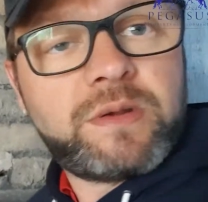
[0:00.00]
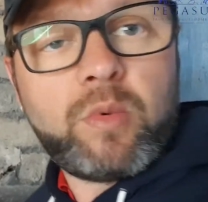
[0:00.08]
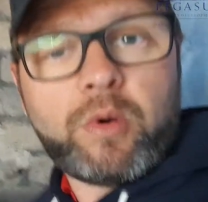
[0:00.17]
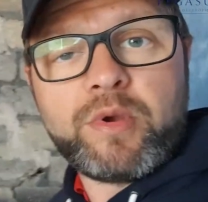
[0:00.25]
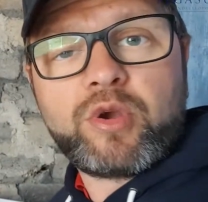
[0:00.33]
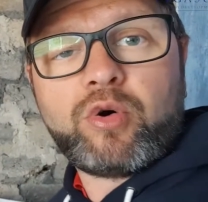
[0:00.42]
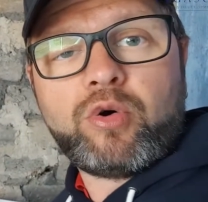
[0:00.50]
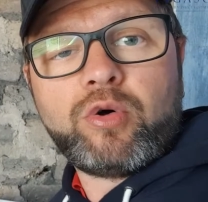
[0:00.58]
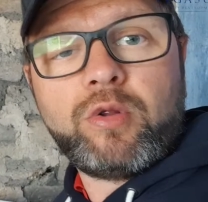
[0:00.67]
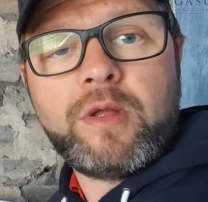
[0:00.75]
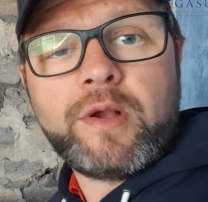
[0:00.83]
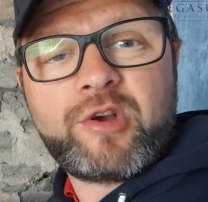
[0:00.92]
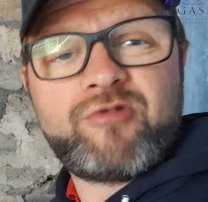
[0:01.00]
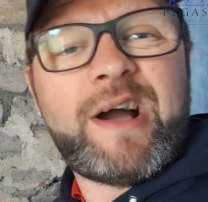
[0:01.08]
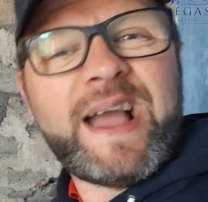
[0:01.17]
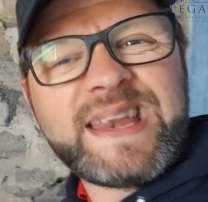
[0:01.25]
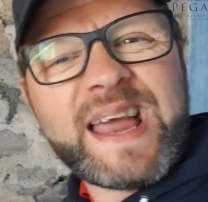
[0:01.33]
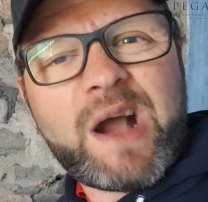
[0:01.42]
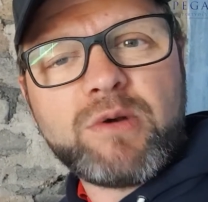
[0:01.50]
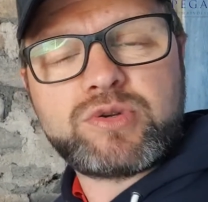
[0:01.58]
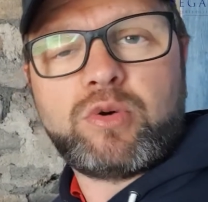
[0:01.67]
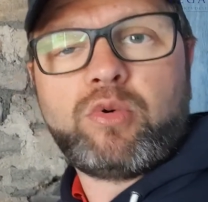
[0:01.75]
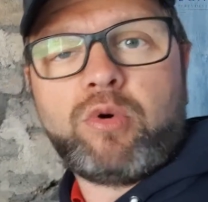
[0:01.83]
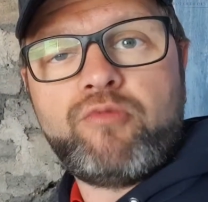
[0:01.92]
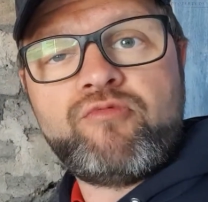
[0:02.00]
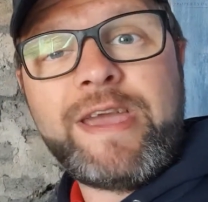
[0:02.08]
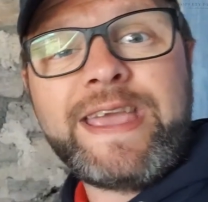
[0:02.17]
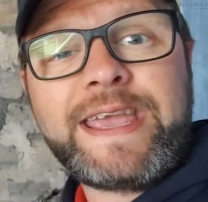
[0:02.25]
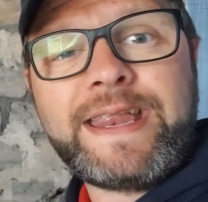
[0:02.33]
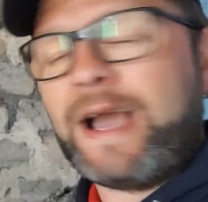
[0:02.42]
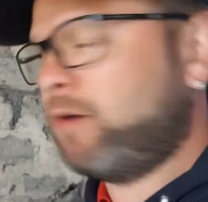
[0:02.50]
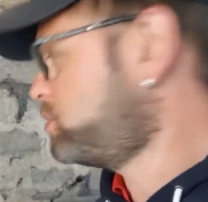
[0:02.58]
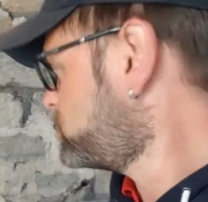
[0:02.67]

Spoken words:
what we call grind out or raking out